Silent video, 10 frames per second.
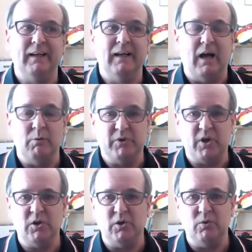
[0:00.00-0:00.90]
I would
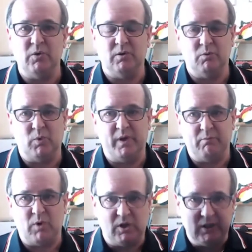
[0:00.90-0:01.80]
argue that
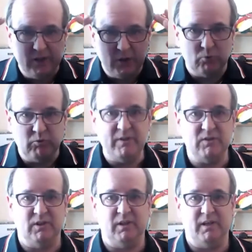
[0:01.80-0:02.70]
our clinical
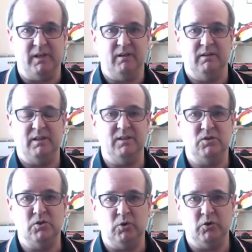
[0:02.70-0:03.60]
reasoning here is
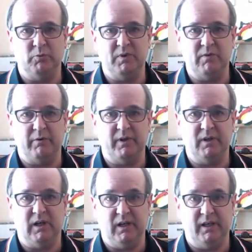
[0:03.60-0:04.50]
not going to be very
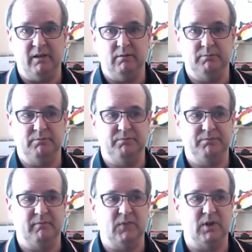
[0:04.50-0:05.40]
clear.
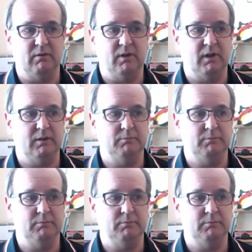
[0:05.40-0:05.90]
Okay.